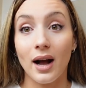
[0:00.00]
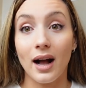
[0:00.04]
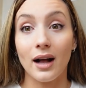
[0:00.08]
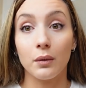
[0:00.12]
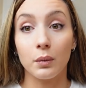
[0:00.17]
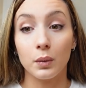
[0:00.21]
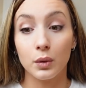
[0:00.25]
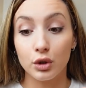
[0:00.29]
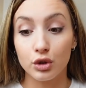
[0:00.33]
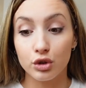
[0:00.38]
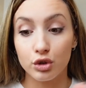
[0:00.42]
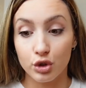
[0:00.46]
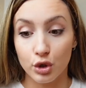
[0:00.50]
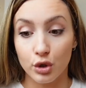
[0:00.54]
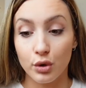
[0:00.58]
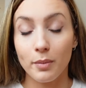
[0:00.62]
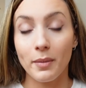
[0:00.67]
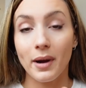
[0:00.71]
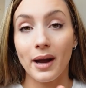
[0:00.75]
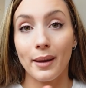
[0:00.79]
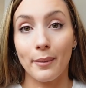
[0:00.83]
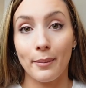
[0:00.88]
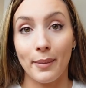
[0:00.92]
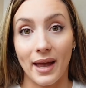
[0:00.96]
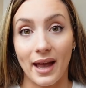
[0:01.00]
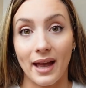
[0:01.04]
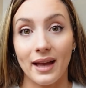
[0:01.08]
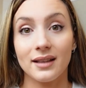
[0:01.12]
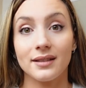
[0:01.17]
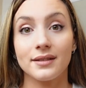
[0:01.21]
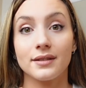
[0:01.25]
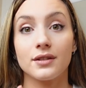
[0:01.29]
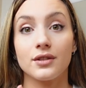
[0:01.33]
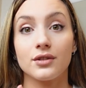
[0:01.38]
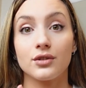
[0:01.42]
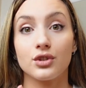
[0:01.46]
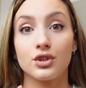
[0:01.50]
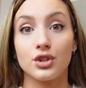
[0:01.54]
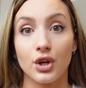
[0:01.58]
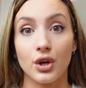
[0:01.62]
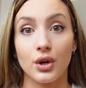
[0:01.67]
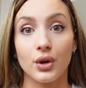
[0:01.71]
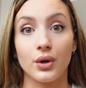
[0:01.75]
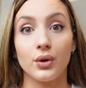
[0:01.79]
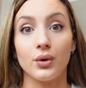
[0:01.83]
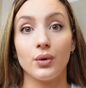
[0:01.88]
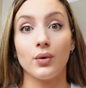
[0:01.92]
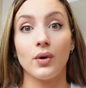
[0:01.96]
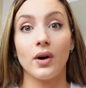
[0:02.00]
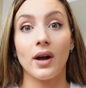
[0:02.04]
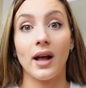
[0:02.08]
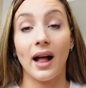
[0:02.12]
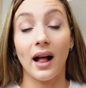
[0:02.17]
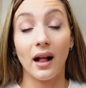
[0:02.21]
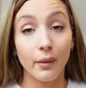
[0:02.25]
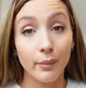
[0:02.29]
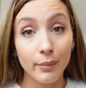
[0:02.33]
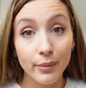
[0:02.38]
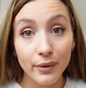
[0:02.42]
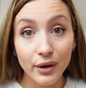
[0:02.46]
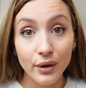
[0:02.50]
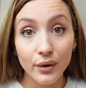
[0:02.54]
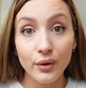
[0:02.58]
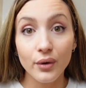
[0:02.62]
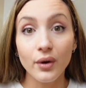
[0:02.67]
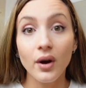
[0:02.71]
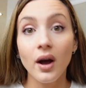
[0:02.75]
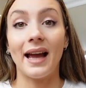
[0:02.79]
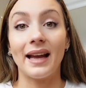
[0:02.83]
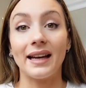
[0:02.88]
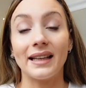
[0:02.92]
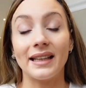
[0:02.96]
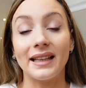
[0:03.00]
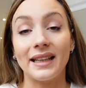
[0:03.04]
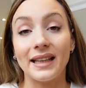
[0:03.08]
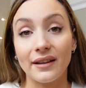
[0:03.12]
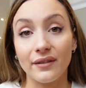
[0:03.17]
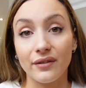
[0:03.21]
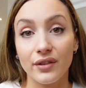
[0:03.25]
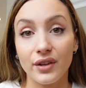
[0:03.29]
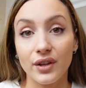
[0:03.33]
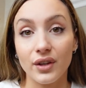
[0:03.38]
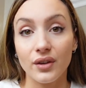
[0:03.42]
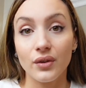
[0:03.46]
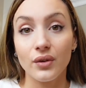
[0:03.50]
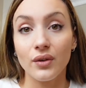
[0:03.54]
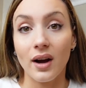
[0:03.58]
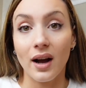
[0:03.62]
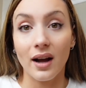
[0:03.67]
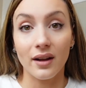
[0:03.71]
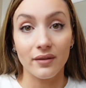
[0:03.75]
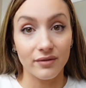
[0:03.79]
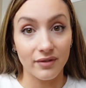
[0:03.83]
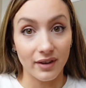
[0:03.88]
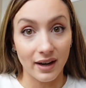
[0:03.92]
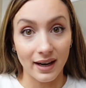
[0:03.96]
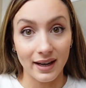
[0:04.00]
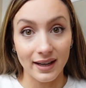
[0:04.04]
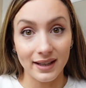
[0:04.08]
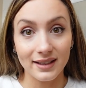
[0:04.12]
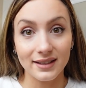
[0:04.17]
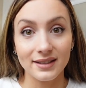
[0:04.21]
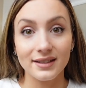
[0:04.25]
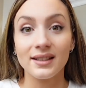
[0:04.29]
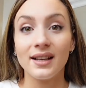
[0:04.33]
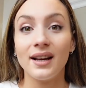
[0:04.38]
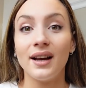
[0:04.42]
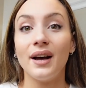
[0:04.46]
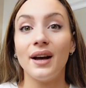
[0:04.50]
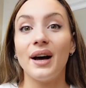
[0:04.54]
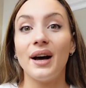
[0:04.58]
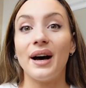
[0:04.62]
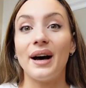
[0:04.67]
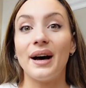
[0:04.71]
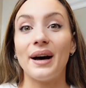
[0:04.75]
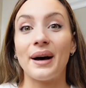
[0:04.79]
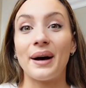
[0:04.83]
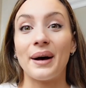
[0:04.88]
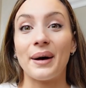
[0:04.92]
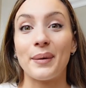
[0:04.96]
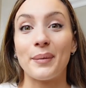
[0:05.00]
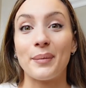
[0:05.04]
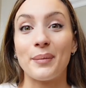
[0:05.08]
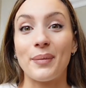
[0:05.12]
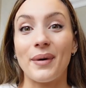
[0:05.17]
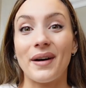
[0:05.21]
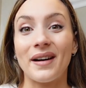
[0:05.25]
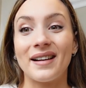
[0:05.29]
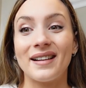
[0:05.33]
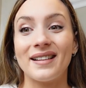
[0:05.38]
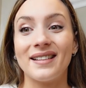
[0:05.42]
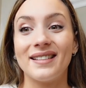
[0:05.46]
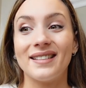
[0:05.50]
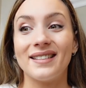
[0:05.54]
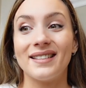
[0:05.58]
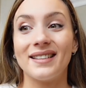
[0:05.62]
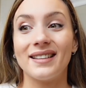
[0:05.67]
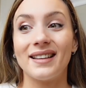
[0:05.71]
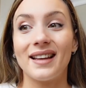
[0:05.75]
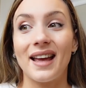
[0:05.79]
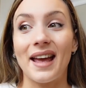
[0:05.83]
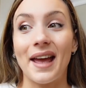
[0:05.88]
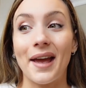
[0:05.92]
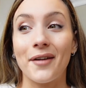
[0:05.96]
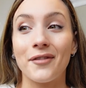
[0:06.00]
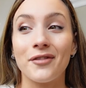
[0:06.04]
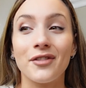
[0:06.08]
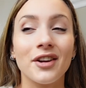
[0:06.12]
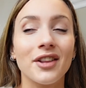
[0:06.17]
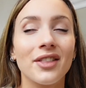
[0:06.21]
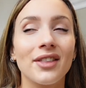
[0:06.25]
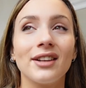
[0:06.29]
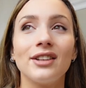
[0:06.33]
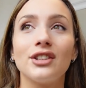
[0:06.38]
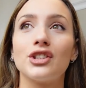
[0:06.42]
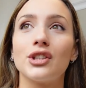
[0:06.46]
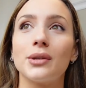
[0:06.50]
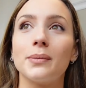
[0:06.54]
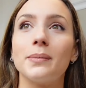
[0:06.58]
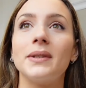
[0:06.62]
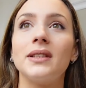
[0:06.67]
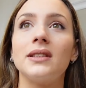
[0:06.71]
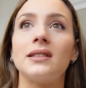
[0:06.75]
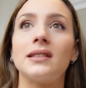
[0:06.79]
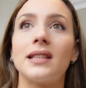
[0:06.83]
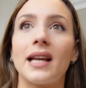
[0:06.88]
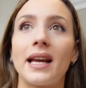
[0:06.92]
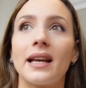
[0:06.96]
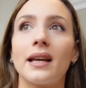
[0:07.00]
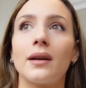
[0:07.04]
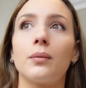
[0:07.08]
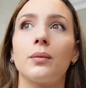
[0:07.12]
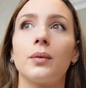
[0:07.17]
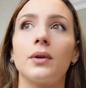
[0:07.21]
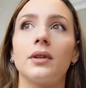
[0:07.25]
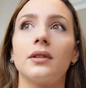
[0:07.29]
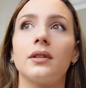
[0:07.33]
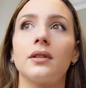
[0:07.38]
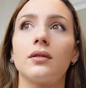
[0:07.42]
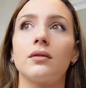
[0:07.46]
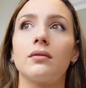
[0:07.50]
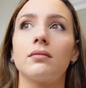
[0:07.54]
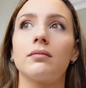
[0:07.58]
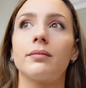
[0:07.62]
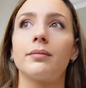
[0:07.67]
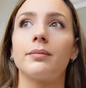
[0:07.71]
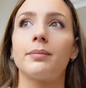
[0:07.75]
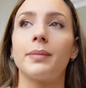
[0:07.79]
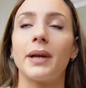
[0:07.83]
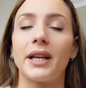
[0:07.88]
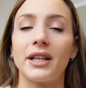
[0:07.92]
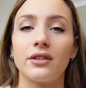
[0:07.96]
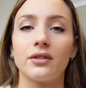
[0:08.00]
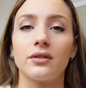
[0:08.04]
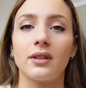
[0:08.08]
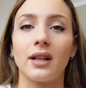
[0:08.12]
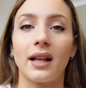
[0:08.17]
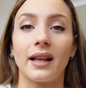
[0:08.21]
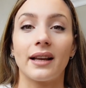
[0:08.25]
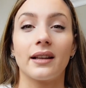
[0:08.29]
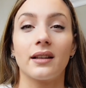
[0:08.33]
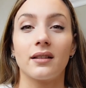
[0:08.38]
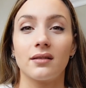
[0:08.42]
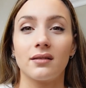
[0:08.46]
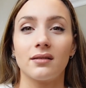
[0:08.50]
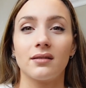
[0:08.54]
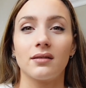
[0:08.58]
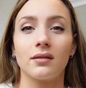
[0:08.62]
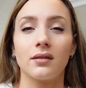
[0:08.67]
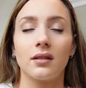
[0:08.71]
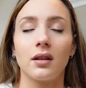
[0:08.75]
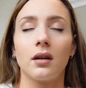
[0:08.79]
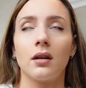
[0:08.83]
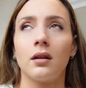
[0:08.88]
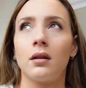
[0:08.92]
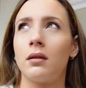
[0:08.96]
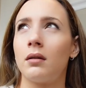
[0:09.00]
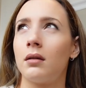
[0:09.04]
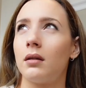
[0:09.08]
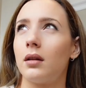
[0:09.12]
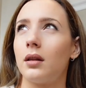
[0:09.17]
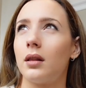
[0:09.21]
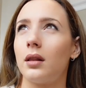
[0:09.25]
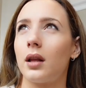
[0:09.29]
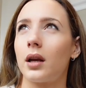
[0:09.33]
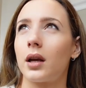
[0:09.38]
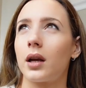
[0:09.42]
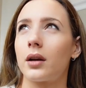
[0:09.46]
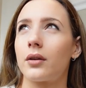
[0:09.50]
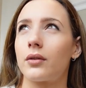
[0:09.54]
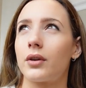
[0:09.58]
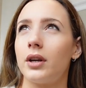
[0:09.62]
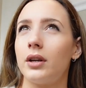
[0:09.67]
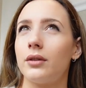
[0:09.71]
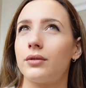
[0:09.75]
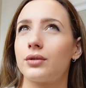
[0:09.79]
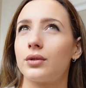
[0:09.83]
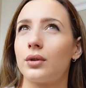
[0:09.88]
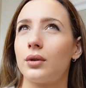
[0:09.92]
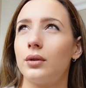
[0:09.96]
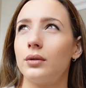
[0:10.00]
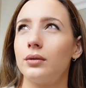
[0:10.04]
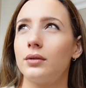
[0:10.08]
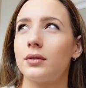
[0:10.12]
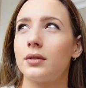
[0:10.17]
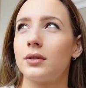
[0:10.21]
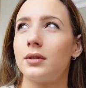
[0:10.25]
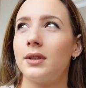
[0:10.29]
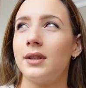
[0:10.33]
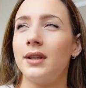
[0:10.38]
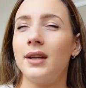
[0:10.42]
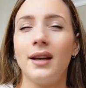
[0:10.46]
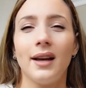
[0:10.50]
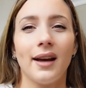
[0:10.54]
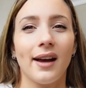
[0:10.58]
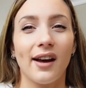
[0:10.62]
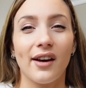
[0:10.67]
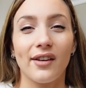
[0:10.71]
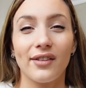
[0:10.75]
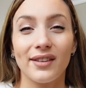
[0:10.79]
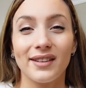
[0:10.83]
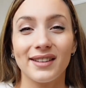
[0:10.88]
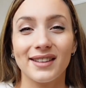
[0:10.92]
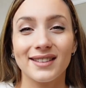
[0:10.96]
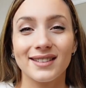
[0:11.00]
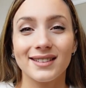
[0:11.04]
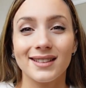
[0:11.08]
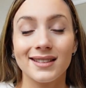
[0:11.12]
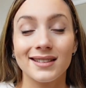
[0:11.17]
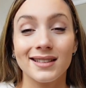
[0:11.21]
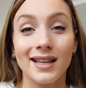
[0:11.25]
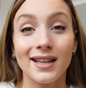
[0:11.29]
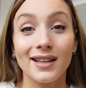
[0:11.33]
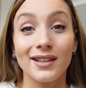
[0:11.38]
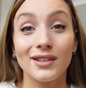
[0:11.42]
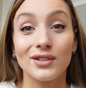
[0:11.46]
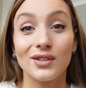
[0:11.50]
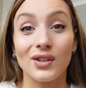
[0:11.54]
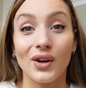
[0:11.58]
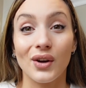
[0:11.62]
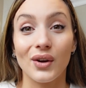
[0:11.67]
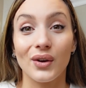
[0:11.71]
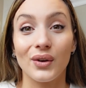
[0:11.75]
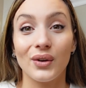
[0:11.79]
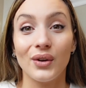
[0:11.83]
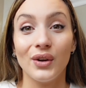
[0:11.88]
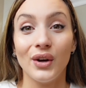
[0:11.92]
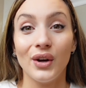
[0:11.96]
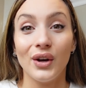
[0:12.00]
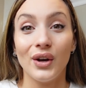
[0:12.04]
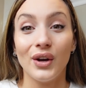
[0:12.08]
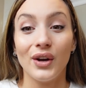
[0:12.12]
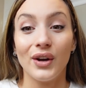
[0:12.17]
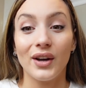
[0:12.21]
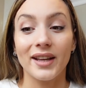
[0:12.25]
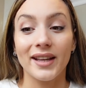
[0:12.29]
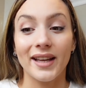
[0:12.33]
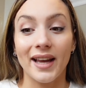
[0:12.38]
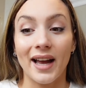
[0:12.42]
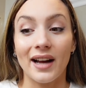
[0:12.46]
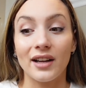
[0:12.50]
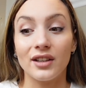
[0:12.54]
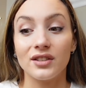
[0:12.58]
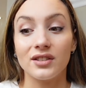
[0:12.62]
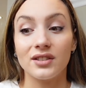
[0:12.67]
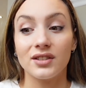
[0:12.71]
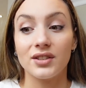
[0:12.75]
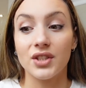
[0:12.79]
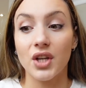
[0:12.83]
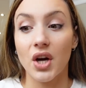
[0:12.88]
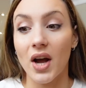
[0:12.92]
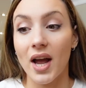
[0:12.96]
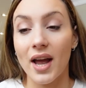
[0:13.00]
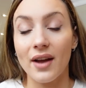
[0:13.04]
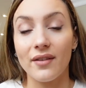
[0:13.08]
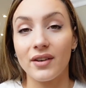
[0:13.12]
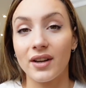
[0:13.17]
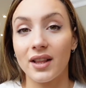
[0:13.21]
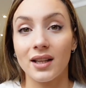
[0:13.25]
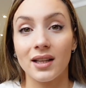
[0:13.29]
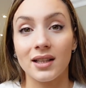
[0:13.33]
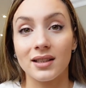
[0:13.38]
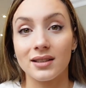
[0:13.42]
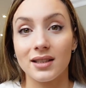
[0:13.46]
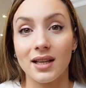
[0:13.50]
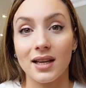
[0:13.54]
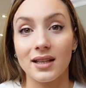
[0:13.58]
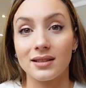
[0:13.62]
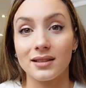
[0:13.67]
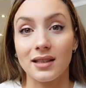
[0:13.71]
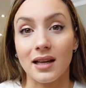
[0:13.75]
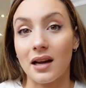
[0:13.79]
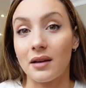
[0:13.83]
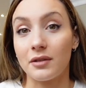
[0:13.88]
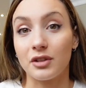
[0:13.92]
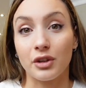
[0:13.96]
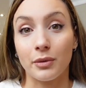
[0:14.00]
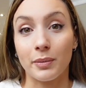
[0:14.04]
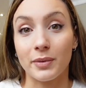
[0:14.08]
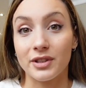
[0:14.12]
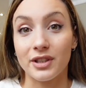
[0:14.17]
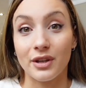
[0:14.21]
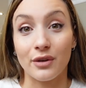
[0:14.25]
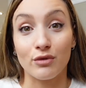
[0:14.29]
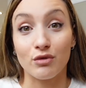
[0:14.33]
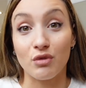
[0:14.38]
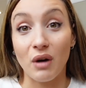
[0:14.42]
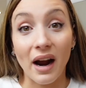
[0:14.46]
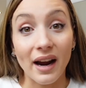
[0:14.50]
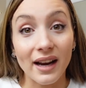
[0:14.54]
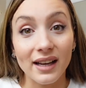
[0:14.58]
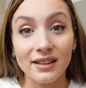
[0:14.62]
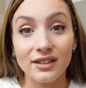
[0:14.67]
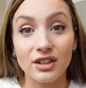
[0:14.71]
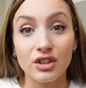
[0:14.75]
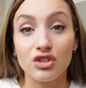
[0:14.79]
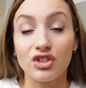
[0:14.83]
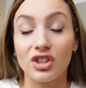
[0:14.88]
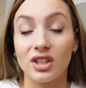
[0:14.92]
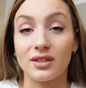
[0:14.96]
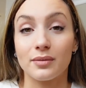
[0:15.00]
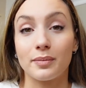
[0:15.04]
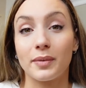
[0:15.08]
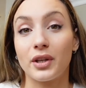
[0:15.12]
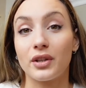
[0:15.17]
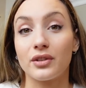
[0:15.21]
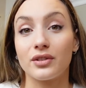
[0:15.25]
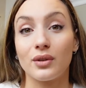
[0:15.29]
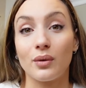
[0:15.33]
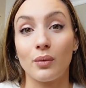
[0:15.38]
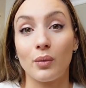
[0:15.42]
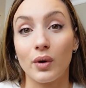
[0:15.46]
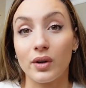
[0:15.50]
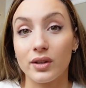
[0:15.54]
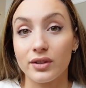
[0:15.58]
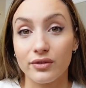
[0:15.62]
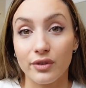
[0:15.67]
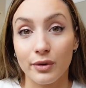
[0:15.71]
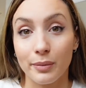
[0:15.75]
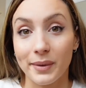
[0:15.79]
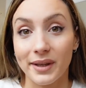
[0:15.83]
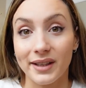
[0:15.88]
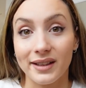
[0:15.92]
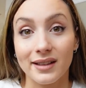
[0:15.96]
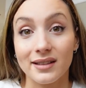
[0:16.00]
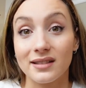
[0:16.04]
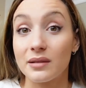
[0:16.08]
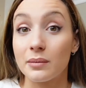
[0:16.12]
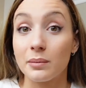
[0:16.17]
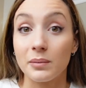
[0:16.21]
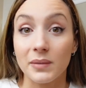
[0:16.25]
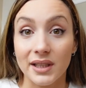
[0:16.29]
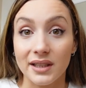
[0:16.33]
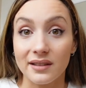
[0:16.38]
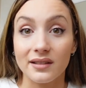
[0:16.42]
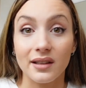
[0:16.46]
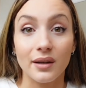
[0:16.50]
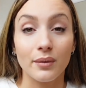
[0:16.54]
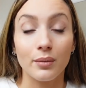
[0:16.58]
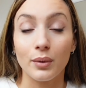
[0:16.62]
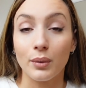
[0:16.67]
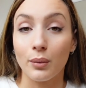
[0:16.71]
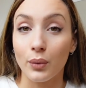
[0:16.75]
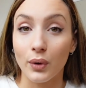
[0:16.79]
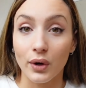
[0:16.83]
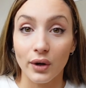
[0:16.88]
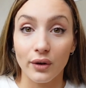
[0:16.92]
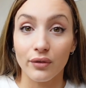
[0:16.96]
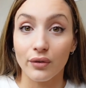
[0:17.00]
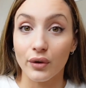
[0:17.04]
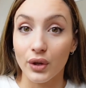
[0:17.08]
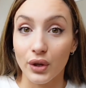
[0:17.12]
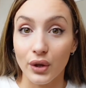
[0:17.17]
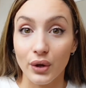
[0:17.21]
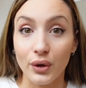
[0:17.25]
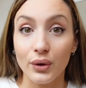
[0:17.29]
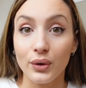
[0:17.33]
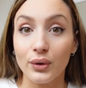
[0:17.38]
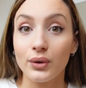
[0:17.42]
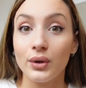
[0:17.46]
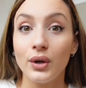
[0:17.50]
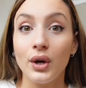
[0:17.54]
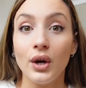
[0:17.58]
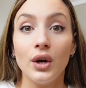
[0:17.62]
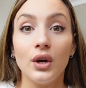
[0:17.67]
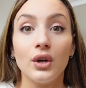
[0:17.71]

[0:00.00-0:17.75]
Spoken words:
I will do my best to help you and give you advice, but everything should be taken with the pain, like a grain of salt, I think that's the say. So yeah, not everything I say is 100% right. Just because it works for me doesn't mean they will work for you.